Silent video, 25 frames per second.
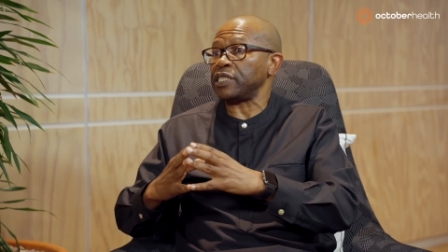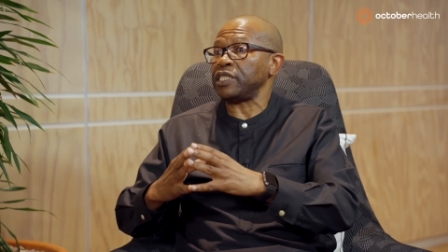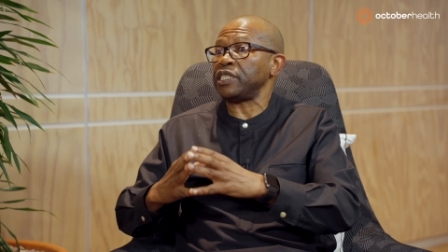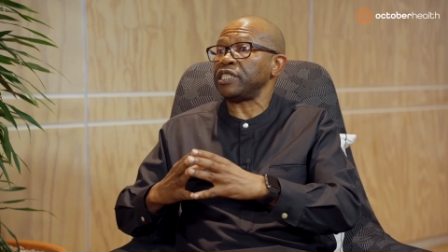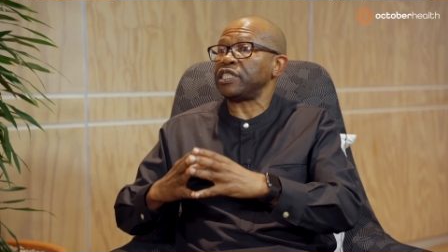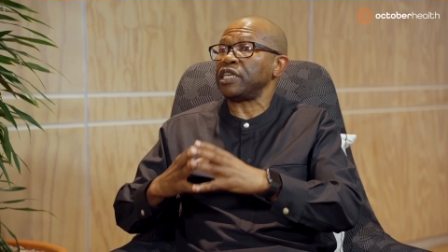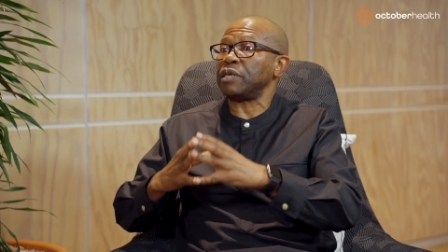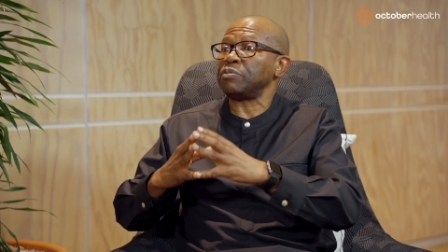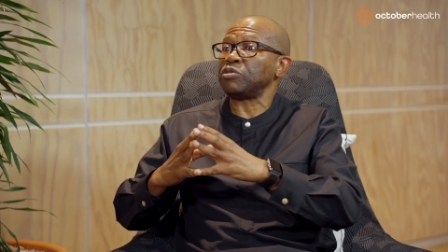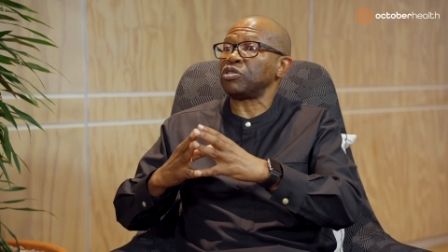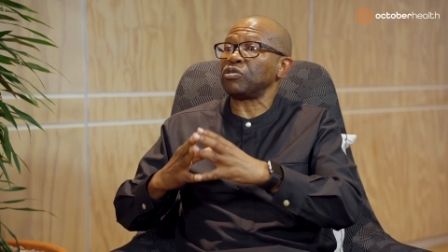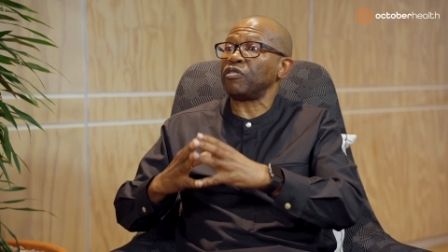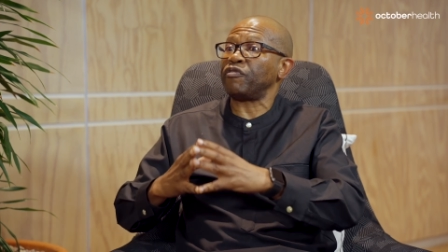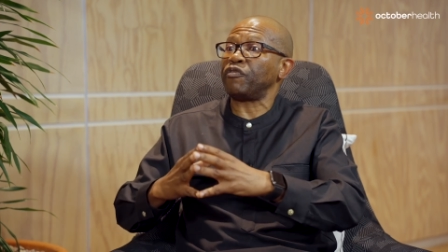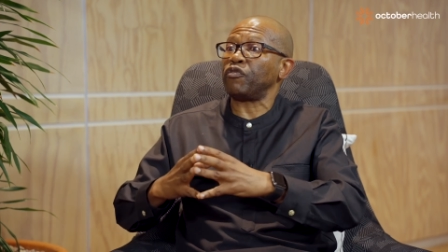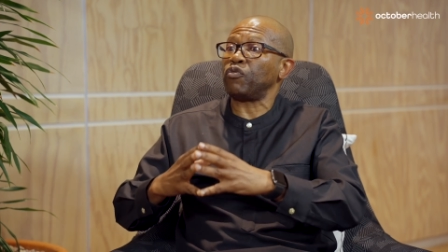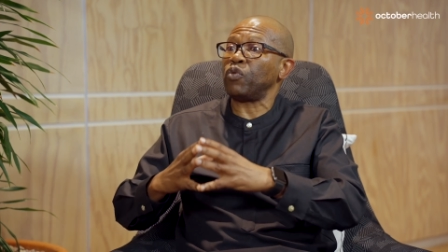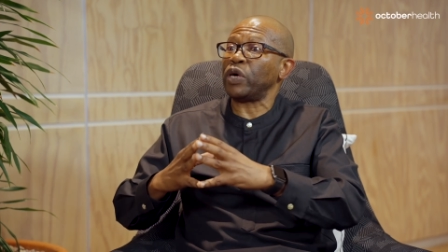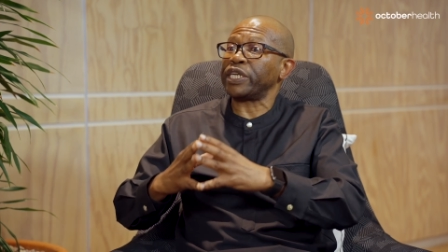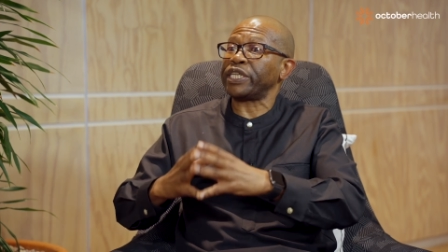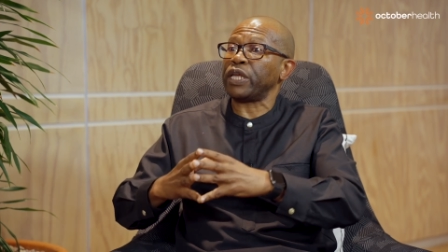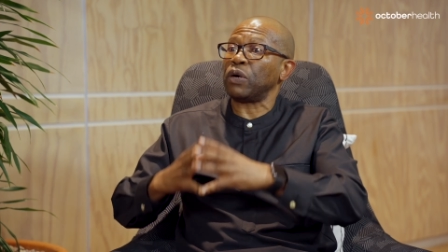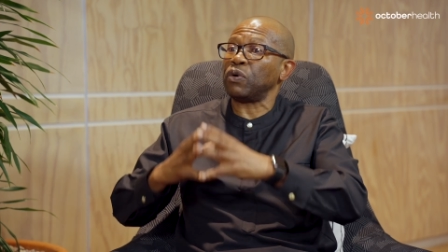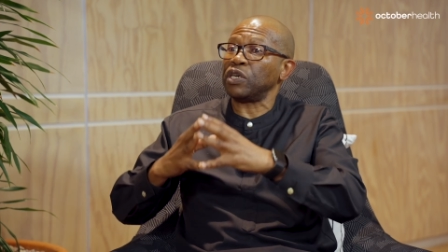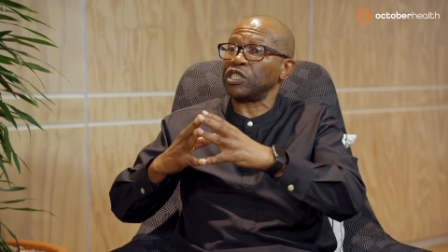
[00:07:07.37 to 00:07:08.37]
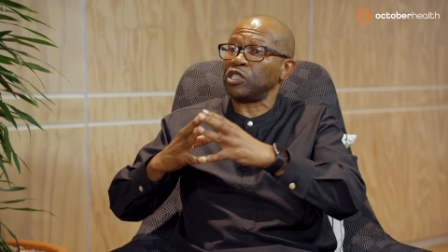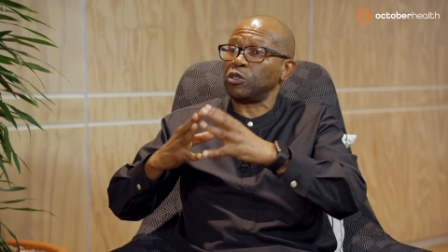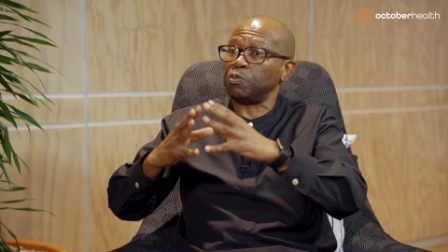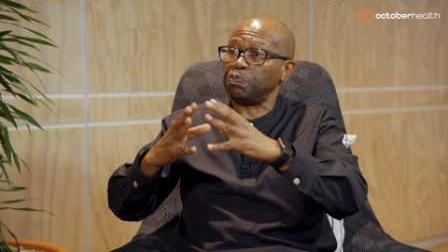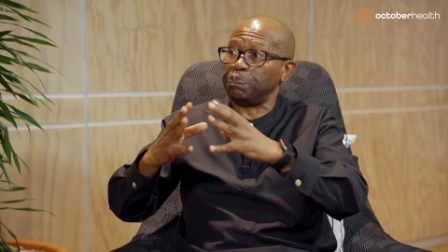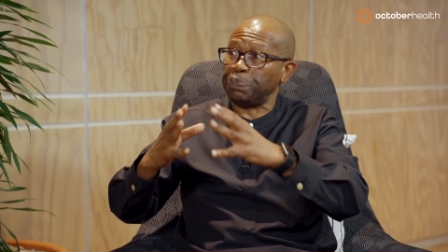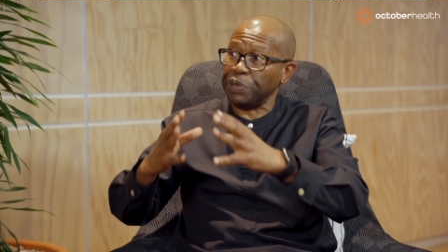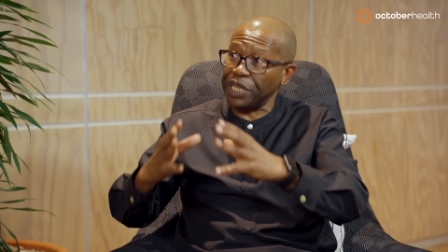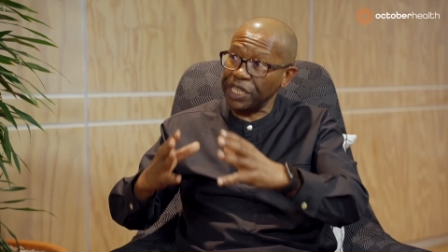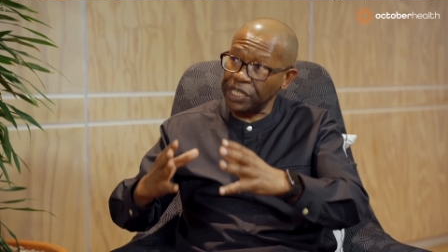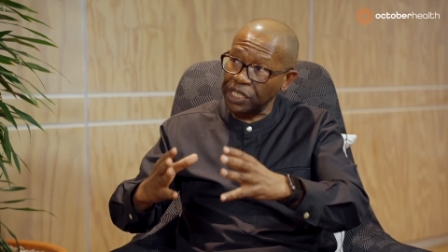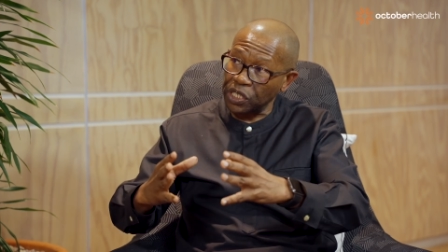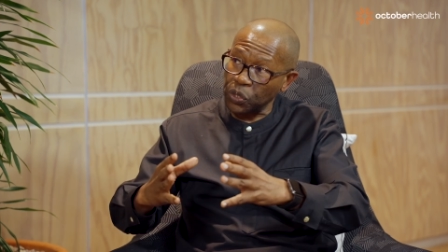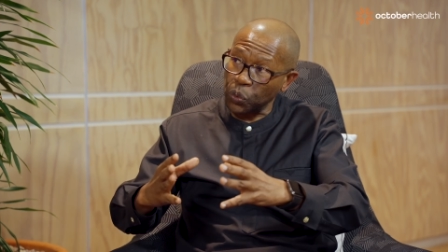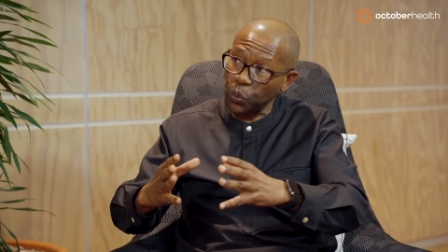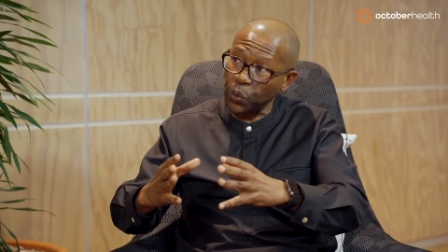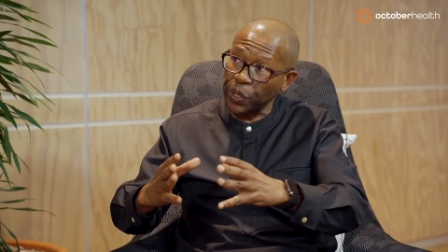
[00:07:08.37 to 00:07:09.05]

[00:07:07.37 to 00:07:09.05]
in terms of what I was busy